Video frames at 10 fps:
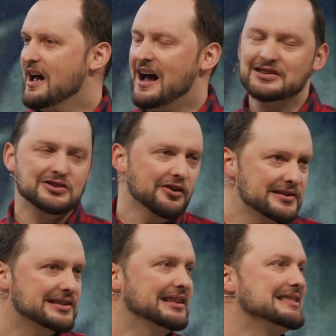I saw
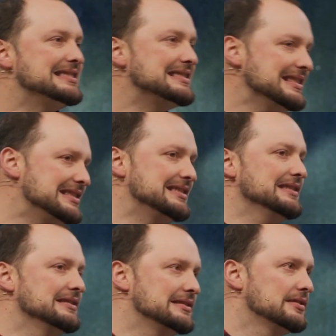this
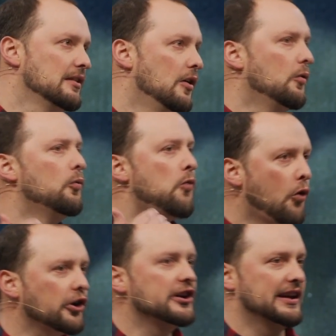consistent
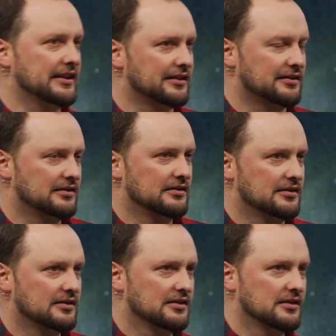warning
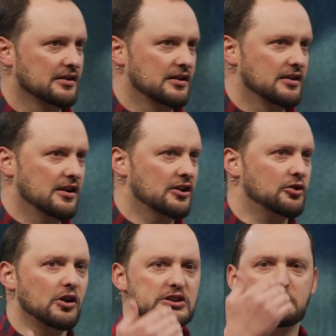
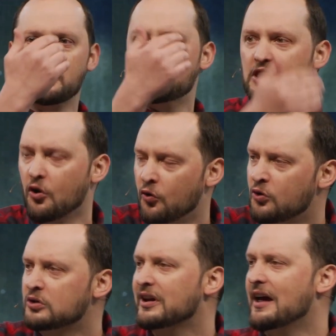across both the
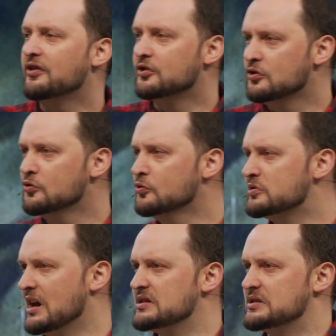Old and the New
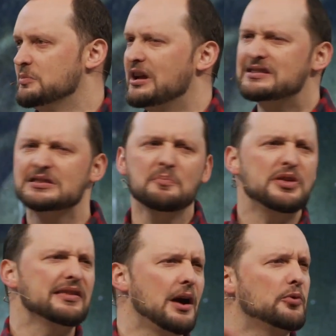Testament. It's
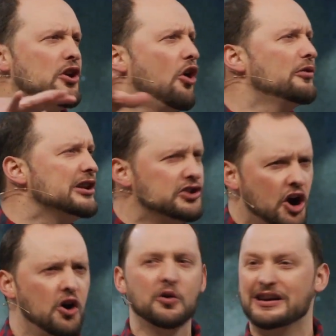something that we already
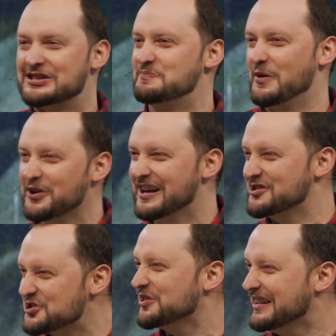know
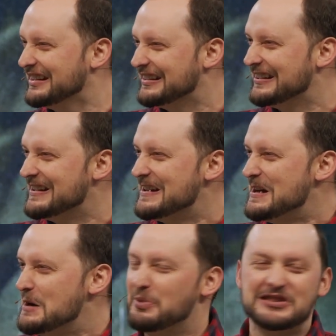experientially,
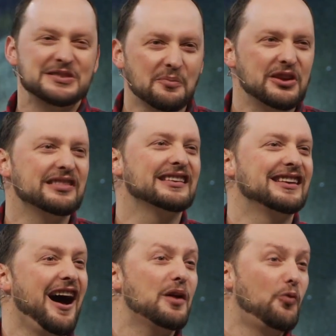but something that
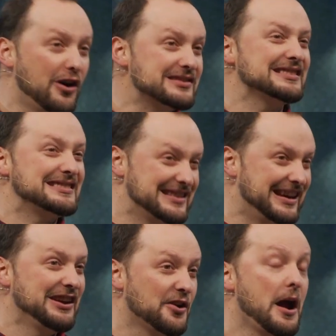God wants us to
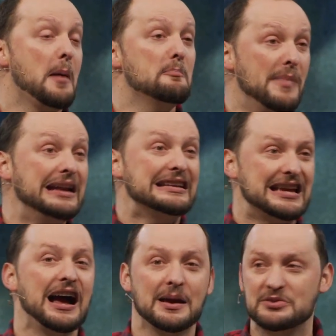hear many
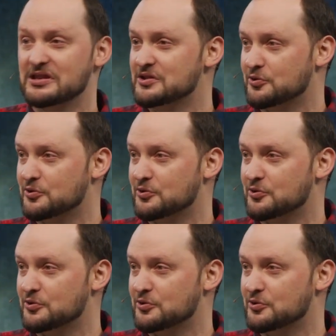times in